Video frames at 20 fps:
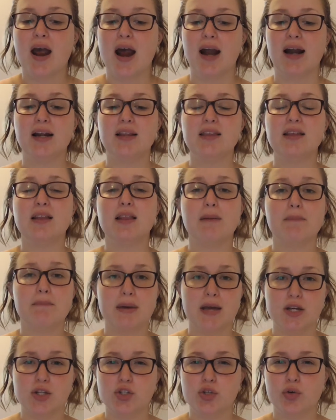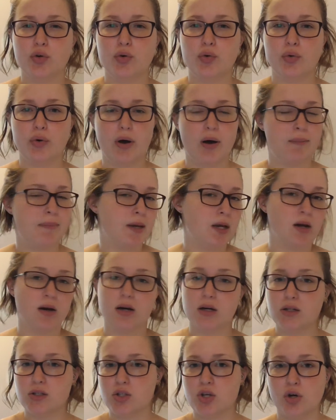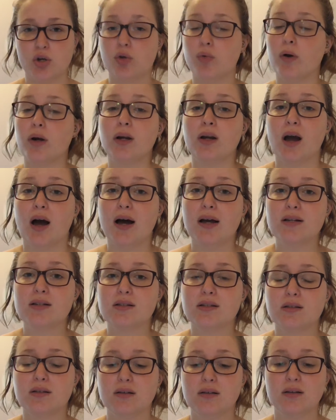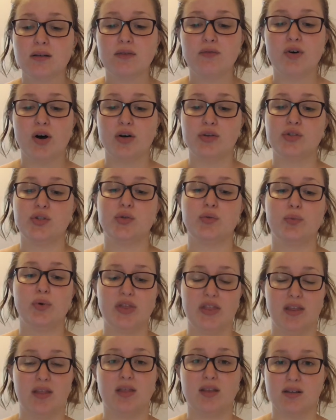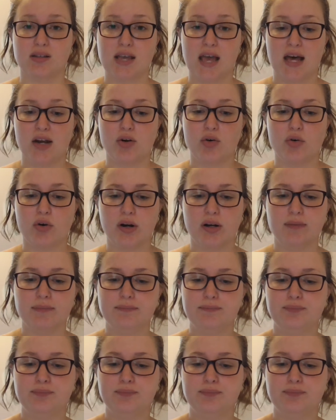Anything that makes you appear as though you are not falls within this category.